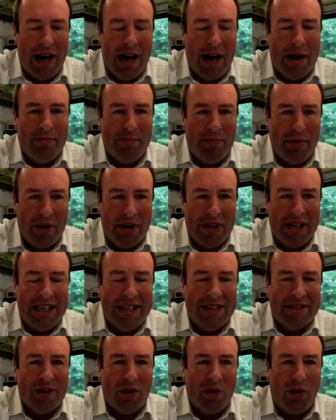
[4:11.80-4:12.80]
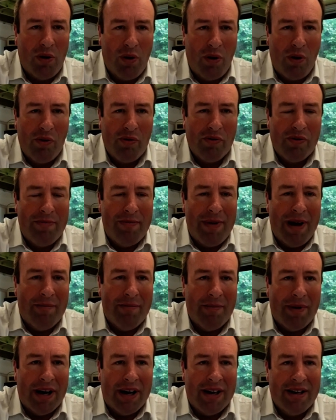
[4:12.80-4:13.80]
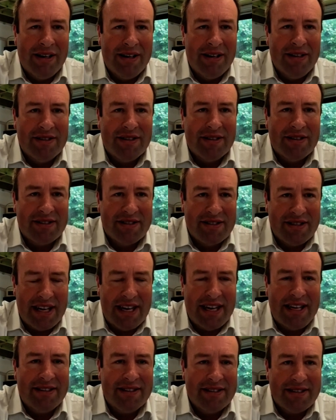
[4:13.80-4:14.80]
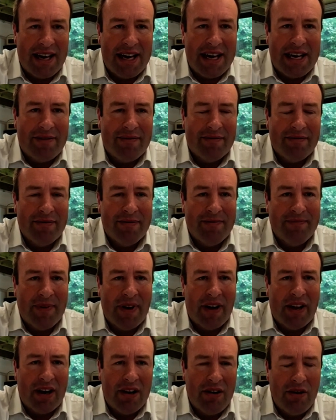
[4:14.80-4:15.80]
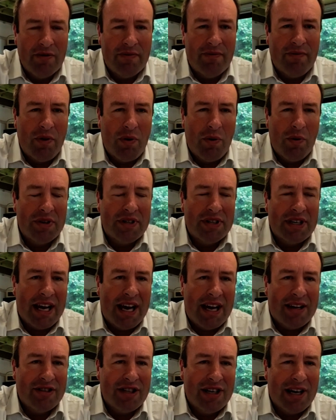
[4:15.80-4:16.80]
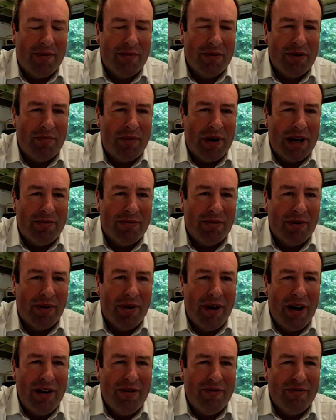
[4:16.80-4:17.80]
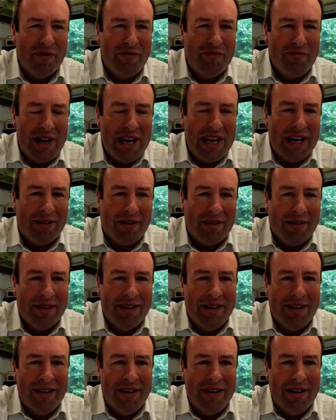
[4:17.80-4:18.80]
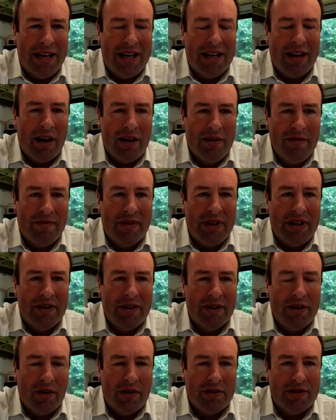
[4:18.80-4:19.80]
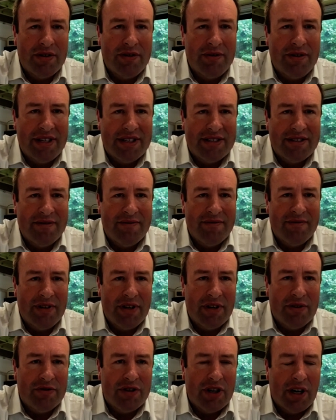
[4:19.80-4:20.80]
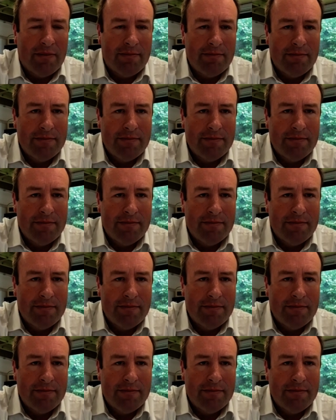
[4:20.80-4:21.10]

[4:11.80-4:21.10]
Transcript: And please all remember to stay safe. And I look forward to catching up with people for real in hopefully the not too distant future.